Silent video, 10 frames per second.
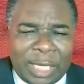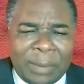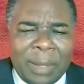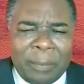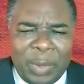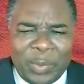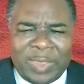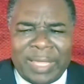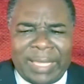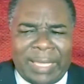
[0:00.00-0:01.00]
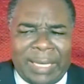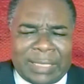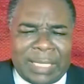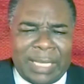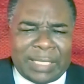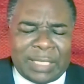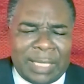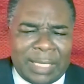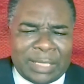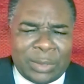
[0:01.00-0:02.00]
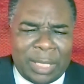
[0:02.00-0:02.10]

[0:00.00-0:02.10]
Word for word: And people think it is, it is, it is,